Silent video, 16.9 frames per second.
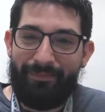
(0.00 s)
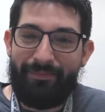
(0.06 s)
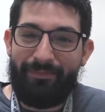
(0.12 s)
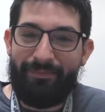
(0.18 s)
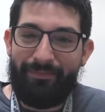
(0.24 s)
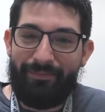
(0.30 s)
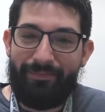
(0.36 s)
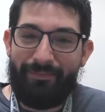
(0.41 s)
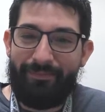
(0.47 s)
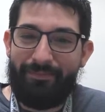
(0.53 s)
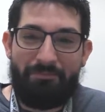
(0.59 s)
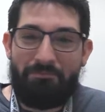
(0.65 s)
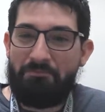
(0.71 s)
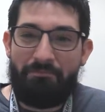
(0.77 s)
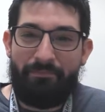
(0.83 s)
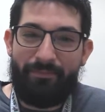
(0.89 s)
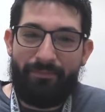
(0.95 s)
Oh, I didn't mean
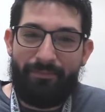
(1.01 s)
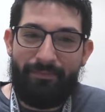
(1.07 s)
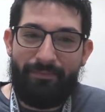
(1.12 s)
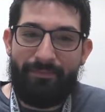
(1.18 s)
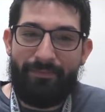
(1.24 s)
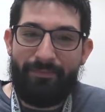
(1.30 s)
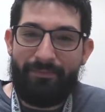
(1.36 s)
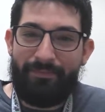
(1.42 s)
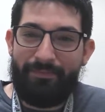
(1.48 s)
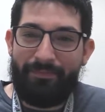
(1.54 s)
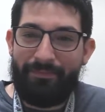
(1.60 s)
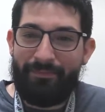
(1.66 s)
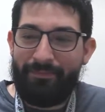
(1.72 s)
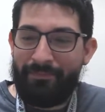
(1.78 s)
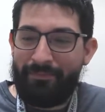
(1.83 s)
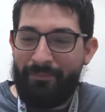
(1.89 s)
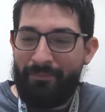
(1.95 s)
to interrupt you. No, your
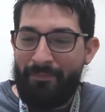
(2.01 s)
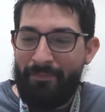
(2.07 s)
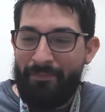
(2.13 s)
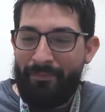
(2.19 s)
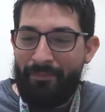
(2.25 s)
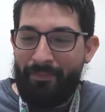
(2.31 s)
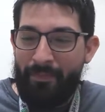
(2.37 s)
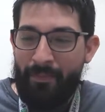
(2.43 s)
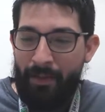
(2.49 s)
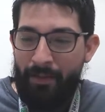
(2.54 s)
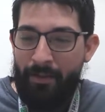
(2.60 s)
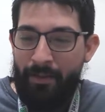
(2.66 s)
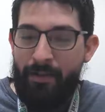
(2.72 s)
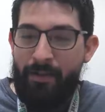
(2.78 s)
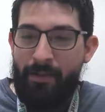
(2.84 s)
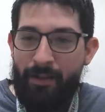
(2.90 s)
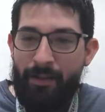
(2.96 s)
buddies that you try to help
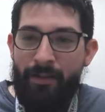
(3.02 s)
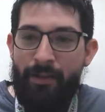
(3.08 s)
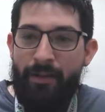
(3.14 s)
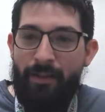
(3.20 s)
and